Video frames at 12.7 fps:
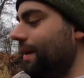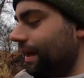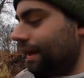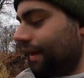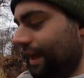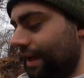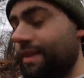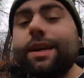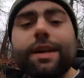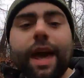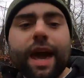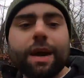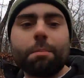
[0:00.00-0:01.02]
Being in the
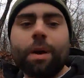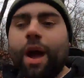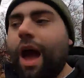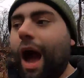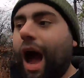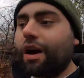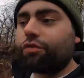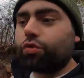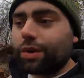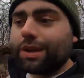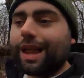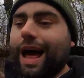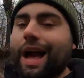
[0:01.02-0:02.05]
game, I've
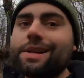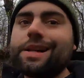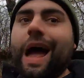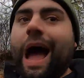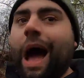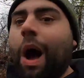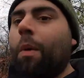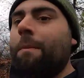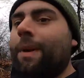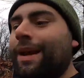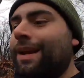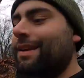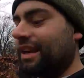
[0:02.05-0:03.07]
realized how
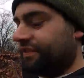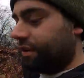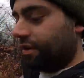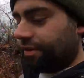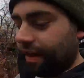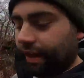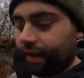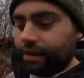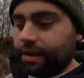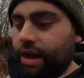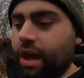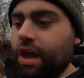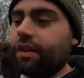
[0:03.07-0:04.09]
many different things
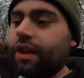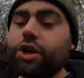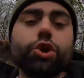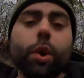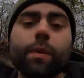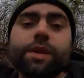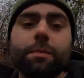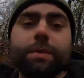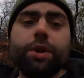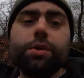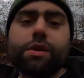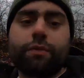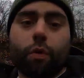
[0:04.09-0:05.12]
that drones can be
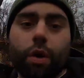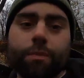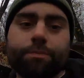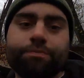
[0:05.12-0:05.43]
used for.